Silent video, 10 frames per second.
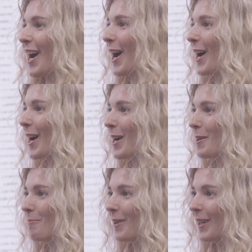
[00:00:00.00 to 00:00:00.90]

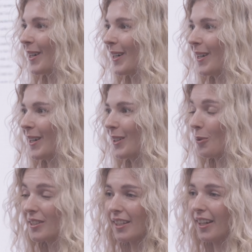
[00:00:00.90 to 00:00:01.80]
But
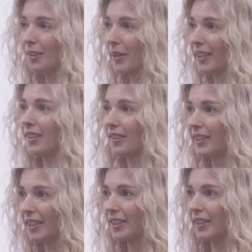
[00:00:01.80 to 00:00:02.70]
once I had my
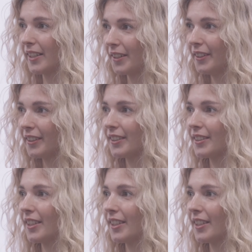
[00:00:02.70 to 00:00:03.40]
data gathered,